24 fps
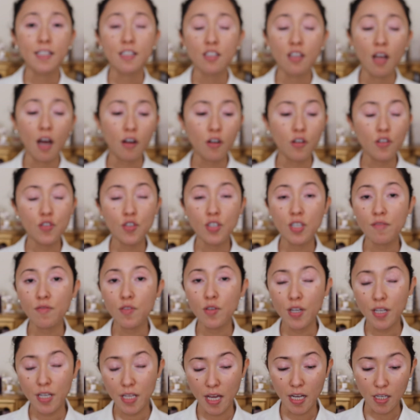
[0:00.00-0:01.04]
not going to give
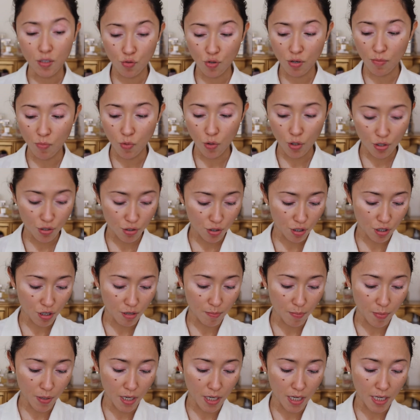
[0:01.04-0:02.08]
you any extra
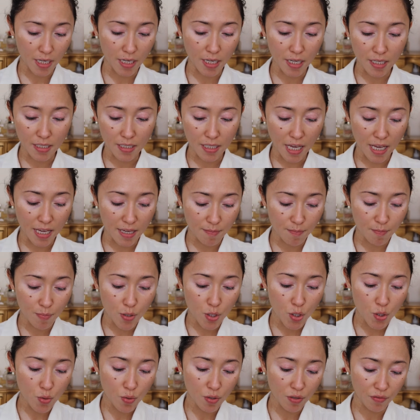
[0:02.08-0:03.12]
moisture, but it is a
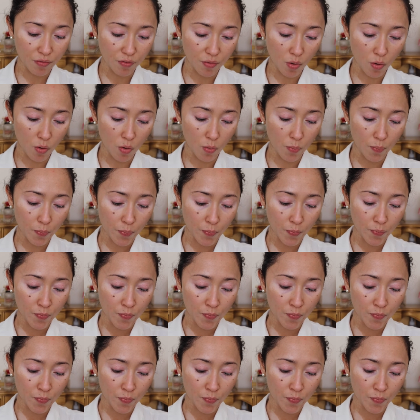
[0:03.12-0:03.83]
beautiful